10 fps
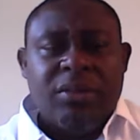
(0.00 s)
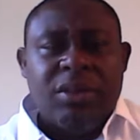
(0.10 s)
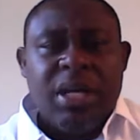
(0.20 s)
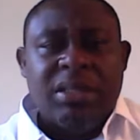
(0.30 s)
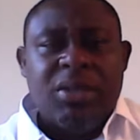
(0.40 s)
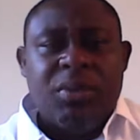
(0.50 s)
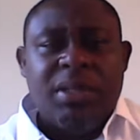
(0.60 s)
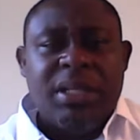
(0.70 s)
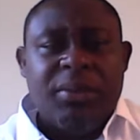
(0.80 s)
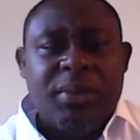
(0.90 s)
So that's the
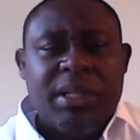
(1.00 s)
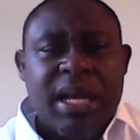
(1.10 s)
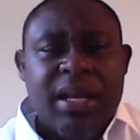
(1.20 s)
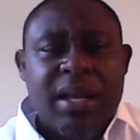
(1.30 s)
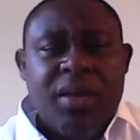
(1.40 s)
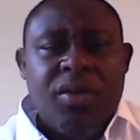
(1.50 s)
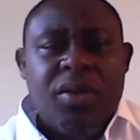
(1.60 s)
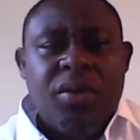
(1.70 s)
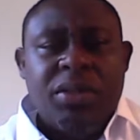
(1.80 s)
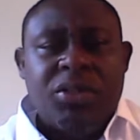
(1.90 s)
one thing with that.
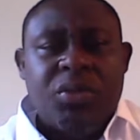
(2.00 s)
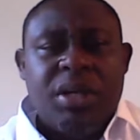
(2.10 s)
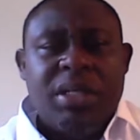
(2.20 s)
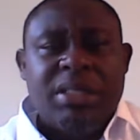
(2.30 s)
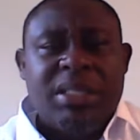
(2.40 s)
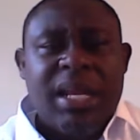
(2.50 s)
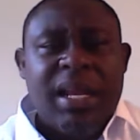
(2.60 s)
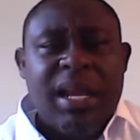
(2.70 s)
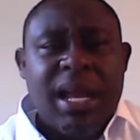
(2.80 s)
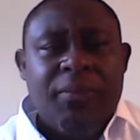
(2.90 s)
Is to
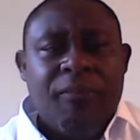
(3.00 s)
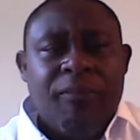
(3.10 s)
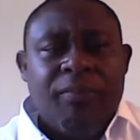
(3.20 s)
understand that